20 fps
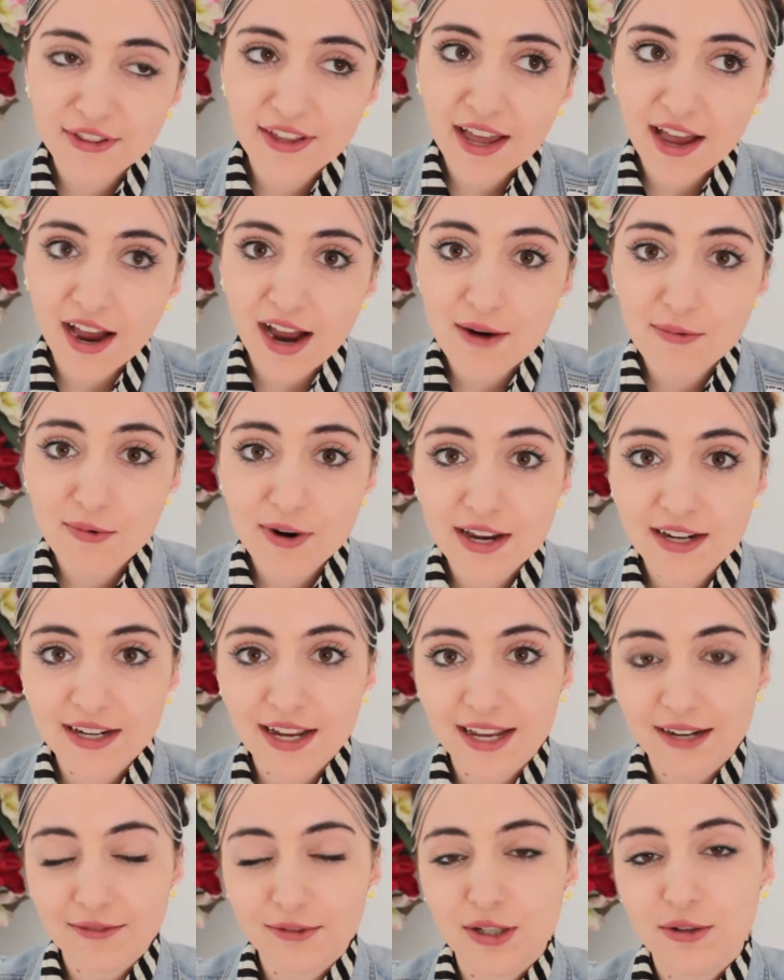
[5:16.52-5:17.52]
that, I went
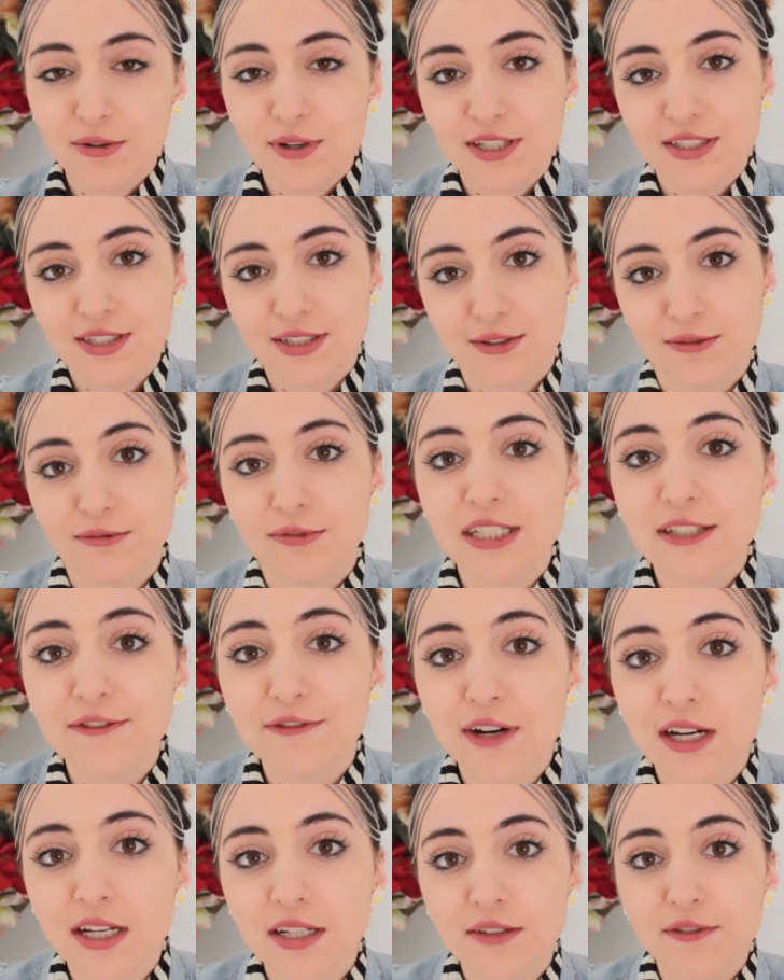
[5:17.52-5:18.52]
and requested a
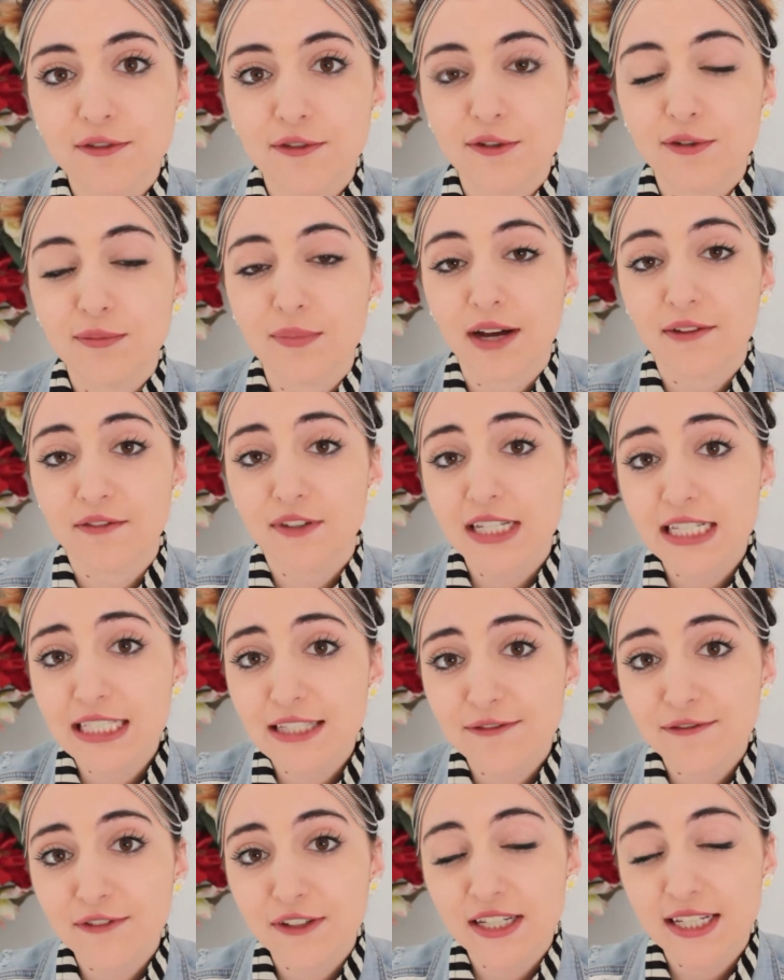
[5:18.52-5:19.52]
refund for my visa
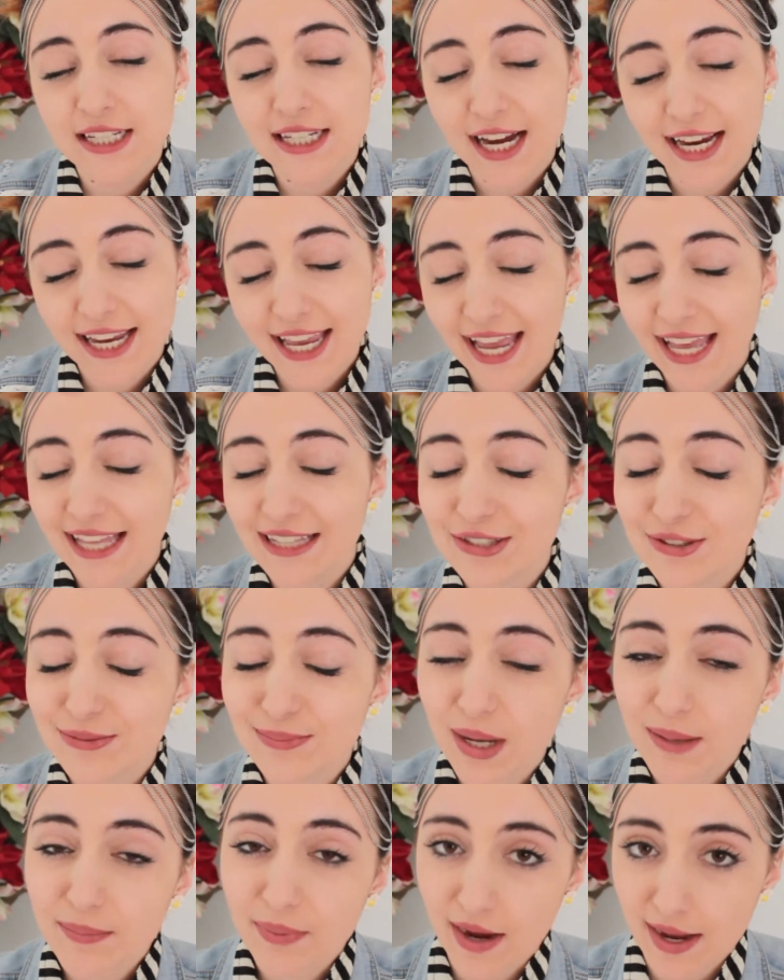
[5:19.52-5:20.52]
fee. I cancelled
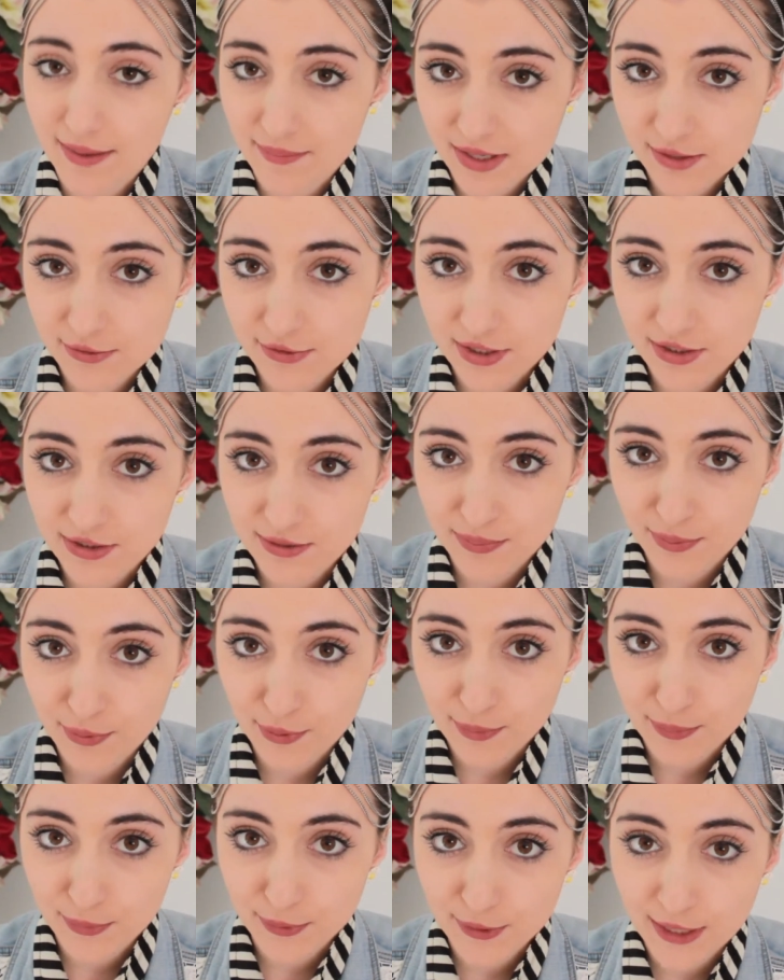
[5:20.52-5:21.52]
my biometrics
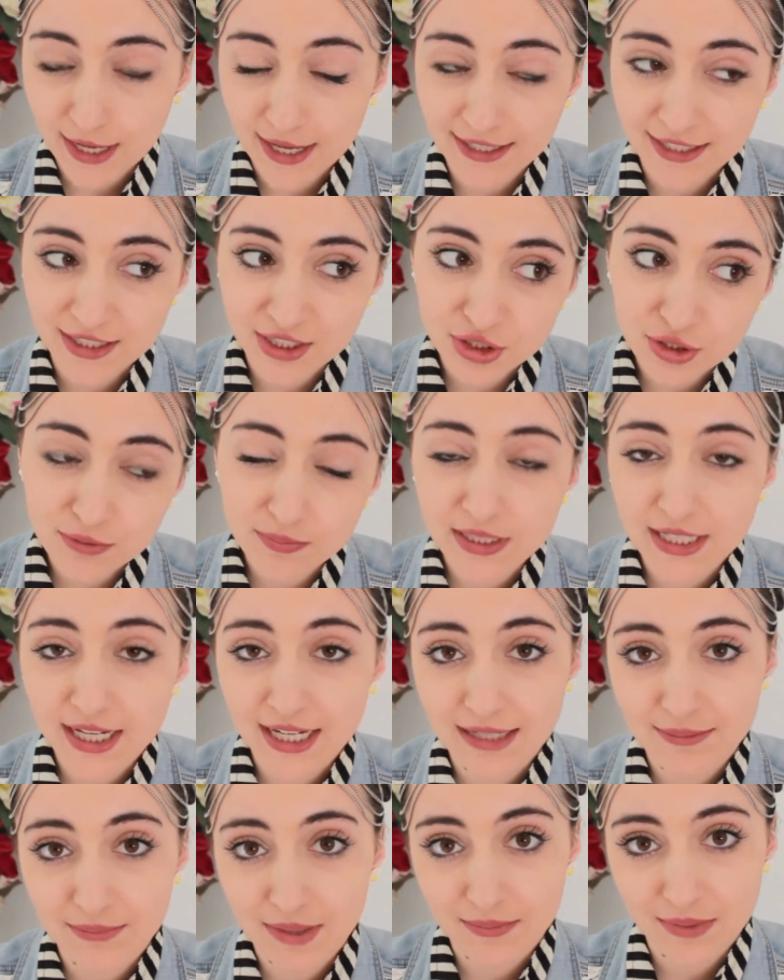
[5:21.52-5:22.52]
appointment and I should be
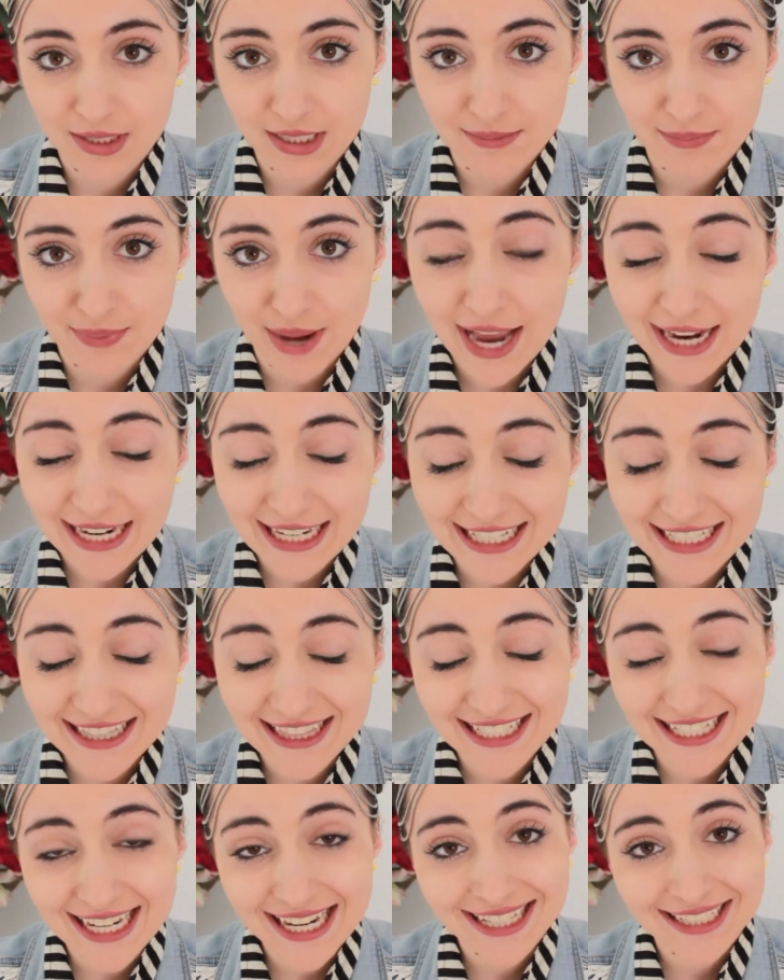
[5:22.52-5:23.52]
getting my money back in
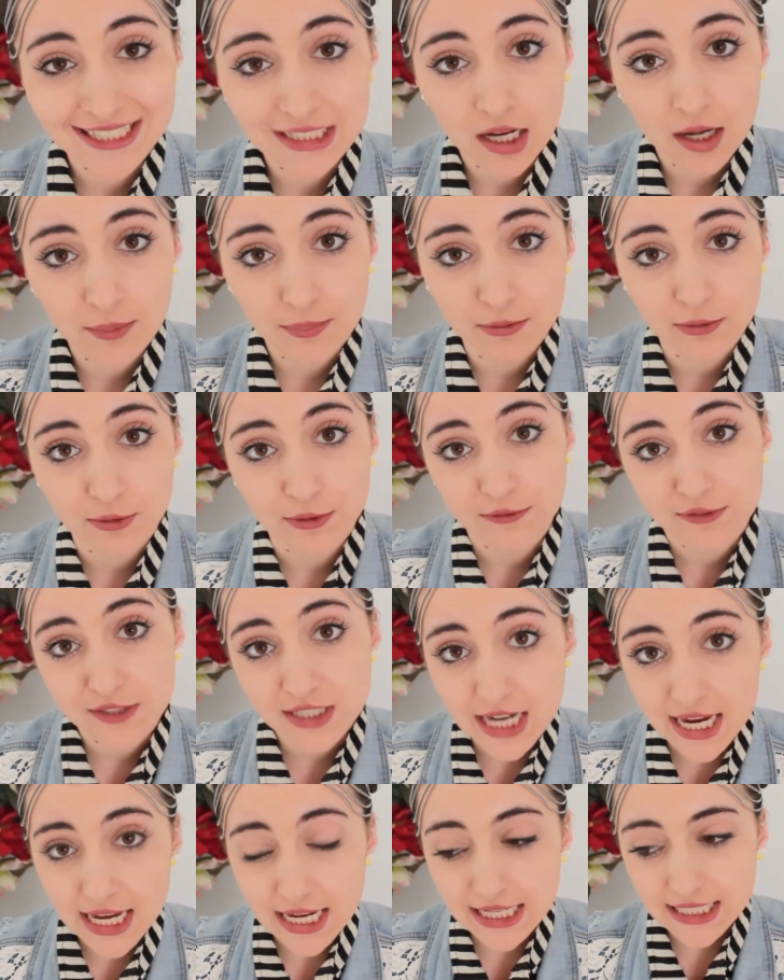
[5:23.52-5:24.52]
the next couple of
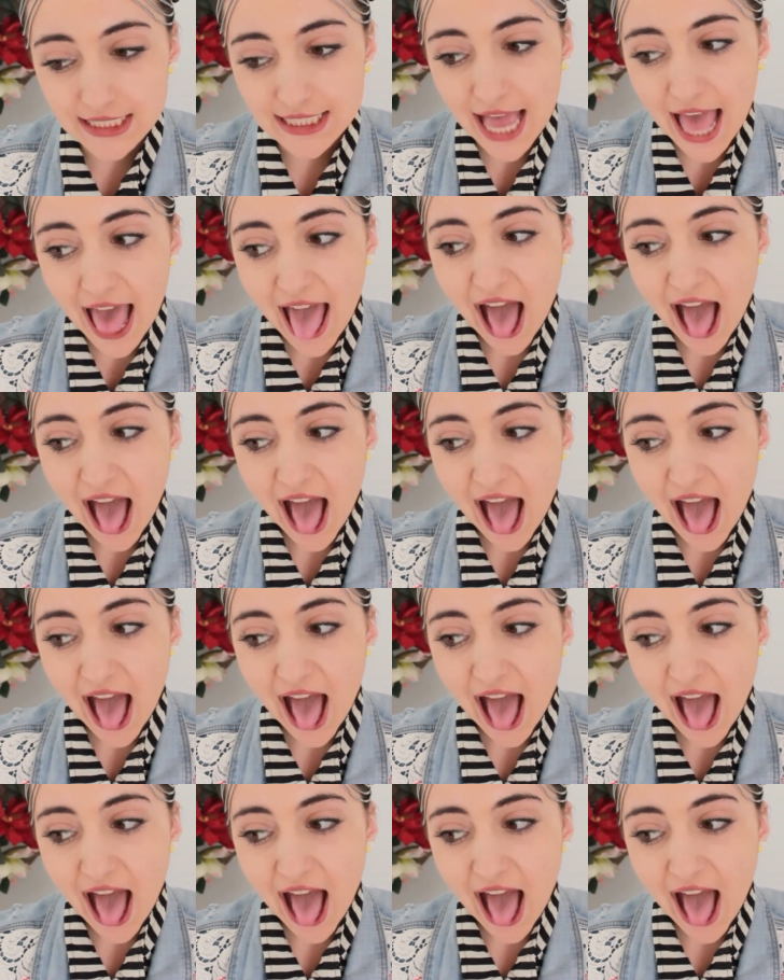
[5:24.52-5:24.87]
days.